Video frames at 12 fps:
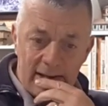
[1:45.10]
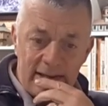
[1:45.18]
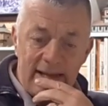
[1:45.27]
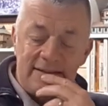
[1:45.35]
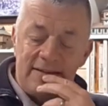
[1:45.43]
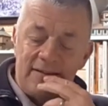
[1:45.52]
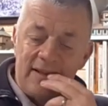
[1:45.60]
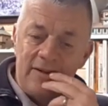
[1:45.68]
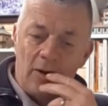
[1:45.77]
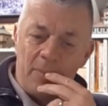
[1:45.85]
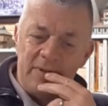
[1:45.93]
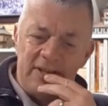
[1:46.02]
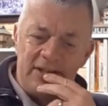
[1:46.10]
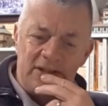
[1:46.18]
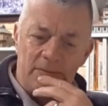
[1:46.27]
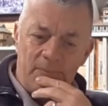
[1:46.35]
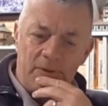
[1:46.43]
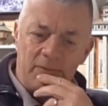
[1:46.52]
Yes, the
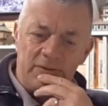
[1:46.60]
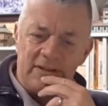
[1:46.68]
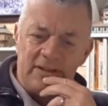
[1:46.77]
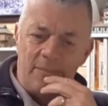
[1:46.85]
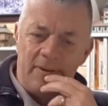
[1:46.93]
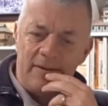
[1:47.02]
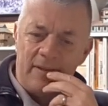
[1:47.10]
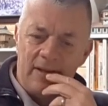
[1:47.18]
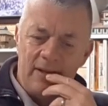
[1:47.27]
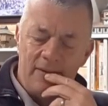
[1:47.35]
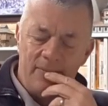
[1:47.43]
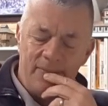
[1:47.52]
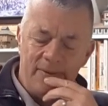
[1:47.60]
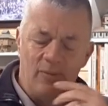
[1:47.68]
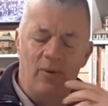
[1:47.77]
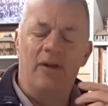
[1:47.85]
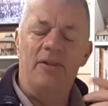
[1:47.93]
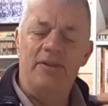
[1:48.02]
opposition, obviously it's going to be,
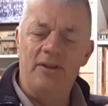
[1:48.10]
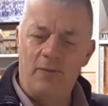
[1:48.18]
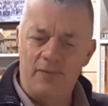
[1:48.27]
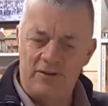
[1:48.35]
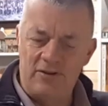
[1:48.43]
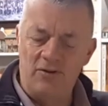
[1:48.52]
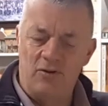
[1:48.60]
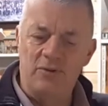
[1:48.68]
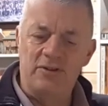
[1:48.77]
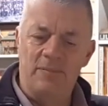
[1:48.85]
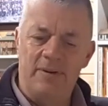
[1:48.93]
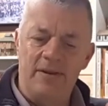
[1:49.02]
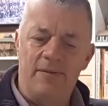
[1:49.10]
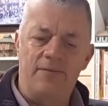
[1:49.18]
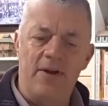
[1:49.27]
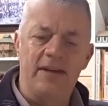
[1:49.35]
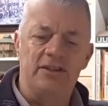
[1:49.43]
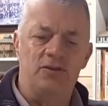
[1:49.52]
well, the obvious thought was going to be the
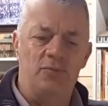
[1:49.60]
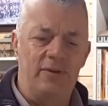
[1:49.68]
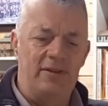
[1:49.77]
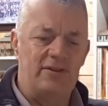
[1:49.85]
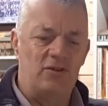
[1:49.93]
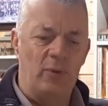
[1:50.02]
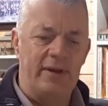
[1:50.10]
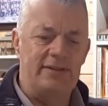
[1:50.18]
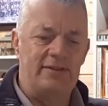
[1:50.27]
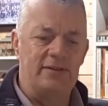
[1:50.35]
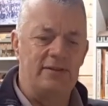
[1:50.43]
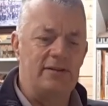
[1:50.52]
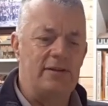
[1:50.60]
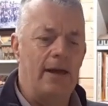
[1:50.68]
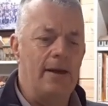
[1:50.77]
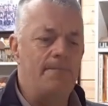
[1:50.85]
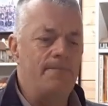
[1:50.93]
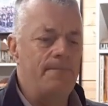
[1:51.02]
French with Swiss and
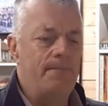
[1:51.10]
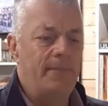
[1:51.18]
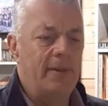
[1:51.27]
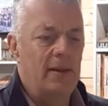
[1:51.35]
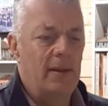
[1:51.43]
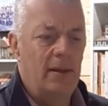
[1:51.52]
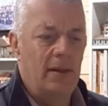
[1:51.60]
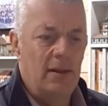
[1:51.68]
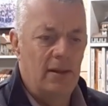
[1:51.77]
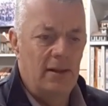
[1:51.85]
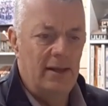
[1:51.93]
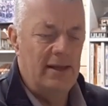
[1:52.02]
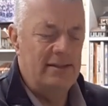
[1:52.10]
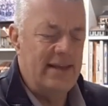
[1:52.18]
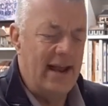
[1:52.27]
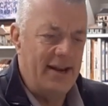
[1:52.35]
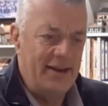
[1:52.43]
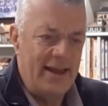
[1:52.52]

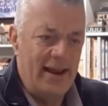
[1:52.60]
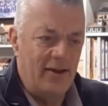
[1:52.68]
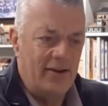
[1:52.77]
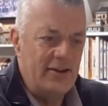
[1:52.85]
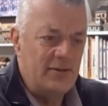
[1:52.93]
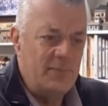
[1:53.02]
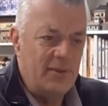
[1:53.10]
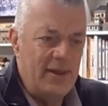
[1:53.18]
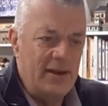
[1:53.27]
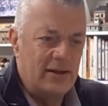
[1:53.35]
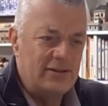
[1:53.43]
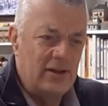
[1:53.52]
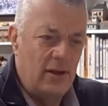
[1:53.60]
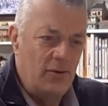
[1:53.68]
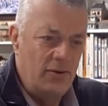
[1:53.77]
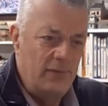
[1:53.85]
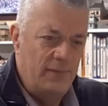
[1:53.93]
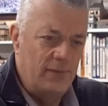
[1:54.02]
Italian allies, but then I start
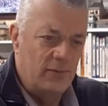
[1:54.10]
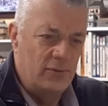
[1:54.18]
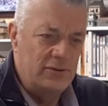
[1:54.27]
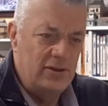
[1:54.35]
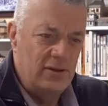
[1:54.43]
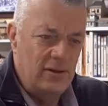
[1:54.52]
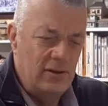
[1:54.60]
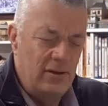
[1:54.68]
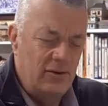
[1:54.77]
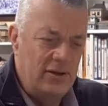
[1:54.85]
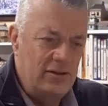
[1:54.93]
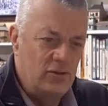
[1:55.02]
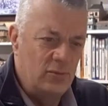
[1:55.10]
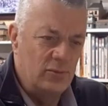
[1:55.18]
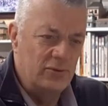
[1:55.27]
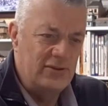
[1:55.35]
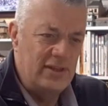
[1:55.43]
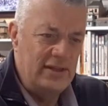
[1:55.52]
looking
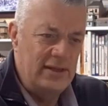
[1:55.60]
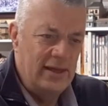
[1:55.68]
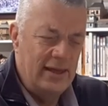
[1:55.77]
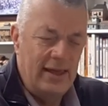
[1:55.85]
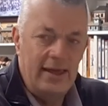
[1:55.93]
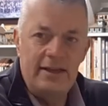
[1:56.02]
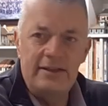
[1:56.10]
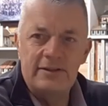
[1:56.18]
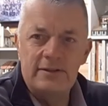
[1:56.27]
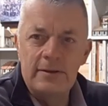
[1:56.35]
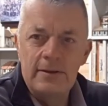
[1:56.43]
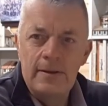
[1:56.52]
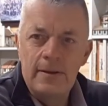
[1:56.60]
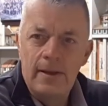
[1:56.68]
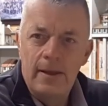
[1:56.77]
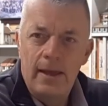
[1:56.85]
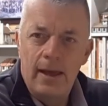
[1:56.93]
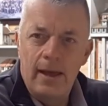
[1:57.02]
towards the east,
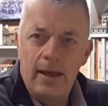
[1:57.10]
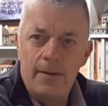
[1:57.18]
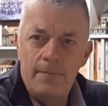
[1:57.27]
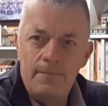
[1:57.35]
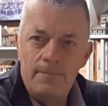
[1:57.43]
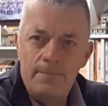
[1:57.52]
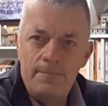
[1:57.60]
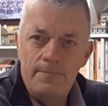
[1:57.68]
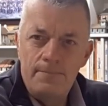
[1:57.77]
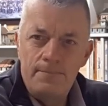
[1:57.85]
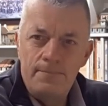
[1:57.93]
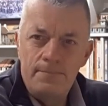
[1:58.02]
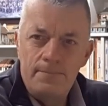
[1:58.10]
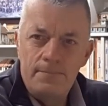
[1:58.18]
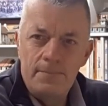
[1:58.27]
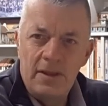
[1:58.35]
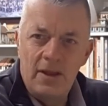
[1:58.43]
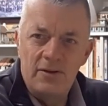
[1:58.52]

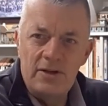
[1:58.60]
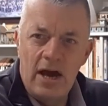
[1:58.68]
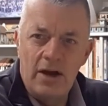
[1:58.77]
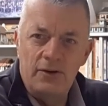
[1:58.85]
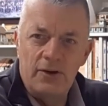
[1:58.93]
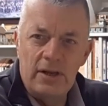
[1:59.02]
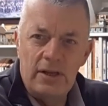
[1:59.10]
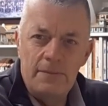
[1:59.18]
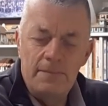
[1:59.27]
going to Hungary.